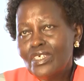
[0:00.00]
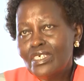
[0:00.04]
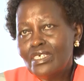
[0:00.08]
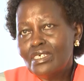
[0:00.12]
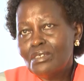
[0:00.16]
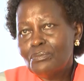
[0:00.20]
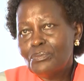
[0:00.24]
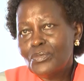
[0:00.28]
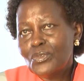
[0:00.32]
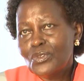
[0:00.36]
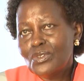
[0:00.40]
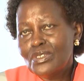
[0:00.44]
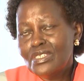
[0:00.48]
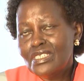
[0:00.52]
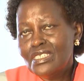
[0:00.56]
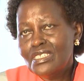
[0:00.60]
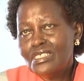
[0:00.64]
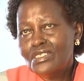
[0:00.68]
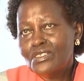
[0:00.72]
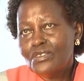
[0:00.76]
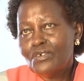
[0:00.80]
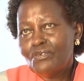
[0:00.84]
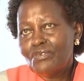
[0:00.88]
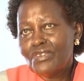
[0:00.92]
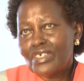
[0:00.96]
the
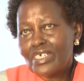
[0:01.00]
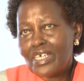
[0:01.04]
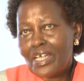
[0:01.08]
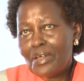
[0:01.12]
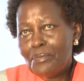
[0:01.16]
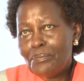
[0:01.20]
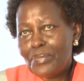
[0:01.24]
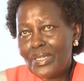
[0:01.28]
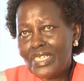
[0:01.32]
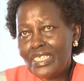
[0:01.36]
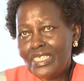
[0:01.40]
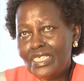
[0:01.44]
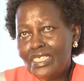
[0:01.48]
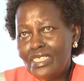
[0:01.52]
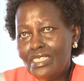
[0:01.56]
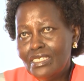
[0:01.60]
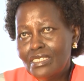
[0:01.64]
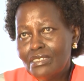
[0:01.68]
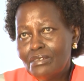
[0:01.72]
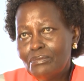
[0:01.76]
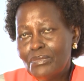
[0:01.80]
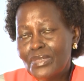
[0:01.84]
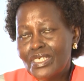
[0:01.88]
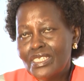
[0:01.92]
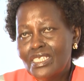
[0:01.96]
employees of the company
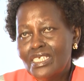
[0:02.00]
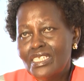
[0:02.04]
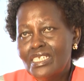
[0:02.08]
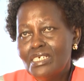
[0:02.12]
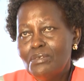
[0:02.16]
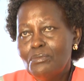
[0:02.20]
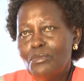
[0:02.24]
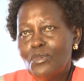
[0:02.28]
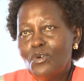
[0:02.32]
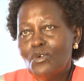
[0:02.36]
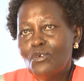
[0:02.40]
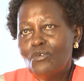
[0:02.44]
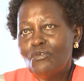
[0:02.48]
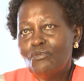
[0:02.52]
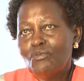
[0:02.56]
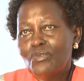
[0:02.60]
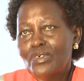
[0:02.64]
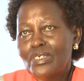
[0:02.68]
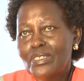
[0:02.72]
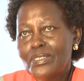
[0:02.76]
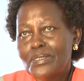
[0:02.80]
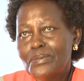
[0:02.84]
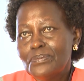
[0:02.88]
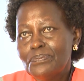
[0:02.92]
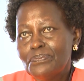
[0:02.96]
by the name of
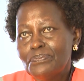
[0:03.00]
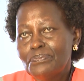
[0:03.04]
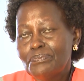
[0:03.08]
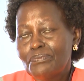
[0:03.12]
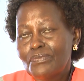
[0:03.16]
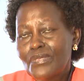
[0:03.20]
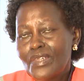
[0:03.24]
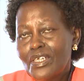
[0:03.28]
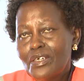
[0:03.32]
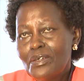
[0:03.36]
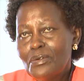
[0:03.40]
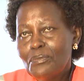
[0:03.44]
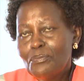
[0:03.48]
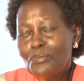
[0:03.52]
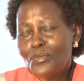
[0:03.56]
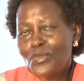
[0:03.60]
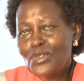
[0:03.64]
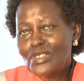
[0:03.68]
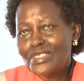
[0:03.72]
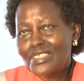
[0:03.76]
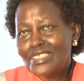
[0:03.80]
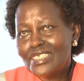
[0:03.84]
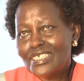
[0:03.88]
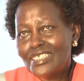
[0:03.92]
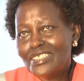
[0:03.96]

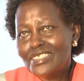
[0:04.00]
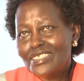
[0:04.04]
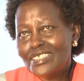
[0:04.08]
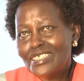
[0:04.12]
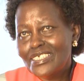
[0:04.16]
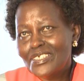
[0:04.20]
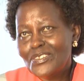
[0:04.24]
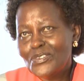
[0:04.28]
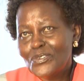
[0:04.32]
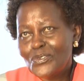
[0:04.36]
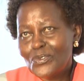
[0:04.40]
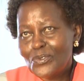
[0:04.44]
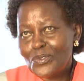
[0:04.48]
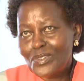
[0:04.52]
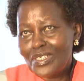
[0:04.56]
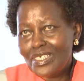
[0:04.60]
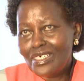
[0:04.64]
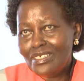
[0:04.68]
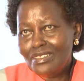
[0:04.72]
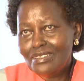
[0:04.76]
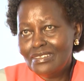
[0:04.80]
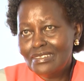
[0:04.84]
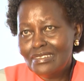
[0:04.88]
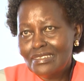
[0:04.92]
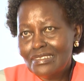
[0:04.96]
Moses
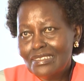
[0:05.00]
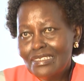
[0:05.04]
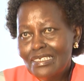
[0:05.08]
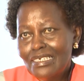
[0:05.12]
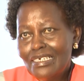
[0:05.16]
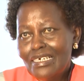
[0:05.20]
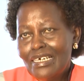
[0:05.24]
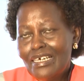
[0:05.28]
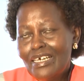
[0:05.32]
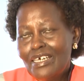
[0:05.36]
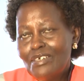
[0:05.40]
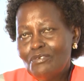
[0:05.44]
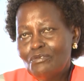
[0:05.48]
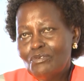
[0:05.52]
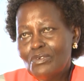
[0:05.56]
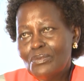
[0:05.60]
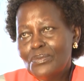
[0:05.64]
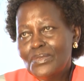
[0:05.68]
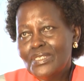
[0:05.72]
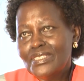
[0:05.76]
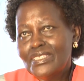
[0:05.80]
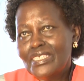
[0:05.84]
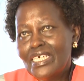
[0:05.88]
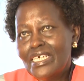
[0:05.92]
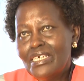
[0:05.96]
Njuguna. And
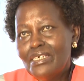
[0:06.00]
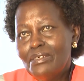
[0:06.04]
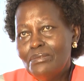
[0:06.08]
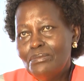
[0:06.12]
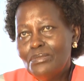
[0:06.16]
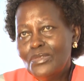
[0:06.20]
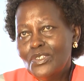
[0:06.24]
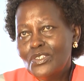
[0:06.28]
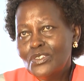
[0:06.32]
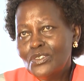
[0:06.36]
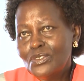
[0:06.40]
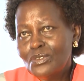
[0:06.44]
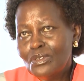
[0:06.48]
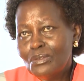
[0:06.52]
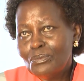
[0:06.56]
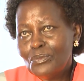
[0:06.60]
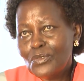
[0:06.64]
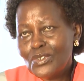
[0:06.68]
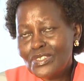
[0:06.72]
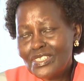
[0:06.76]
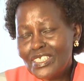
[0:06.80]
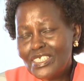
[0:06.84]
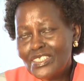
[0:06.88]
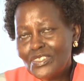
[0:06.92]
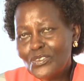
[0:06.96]
from the time
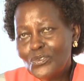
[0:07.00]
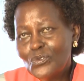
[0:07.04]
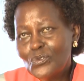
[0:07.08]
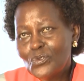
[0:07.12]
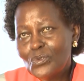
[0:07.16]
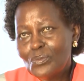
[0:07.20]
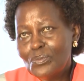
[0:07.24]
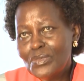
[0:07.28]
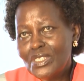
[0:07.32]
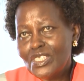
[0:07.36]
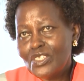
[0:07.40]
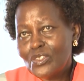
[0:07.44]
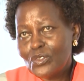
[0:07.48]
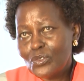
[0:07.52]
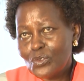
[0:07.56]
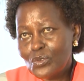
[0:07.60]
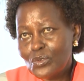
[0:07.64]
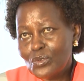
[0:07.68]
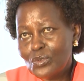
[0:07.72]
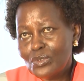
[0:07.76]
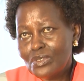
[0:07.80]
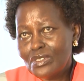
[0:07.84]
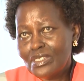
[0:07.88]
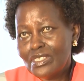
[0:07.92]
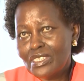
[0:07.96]
Moses took me
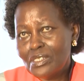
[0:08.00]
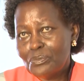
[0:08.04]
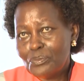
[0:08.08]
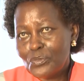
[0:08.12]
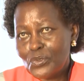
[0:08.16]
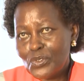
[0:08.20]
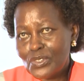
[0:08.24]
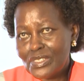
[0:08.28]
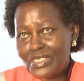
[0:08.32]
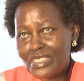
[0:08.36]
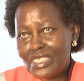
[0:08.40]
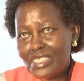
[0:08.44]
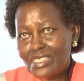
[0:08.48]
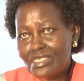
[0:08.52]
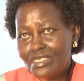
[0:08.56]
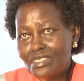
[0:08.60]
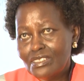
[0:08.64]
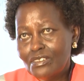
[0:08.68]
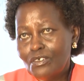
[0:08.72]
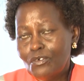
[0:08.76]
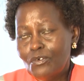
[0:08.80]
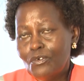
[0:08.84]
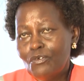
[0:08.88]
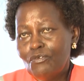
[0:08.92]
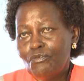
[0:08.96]
through the process
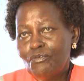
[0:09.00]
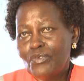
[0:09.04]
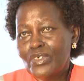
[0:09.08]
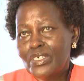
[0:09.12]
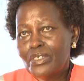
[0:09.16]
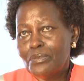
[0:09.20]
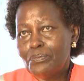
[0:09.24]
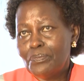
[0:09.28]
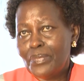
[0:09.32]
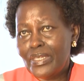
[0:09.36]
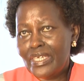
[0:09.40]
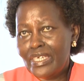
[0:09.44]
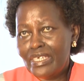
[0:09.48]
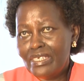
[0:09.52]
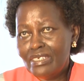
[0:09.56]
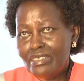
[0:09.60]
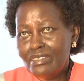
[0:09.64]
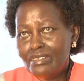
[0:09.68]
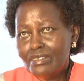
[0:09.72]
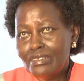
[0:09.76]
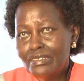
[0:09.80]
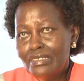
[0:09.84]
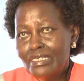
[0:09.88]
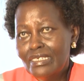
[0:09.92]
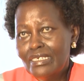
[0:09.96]
of
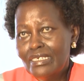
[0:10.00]
paying,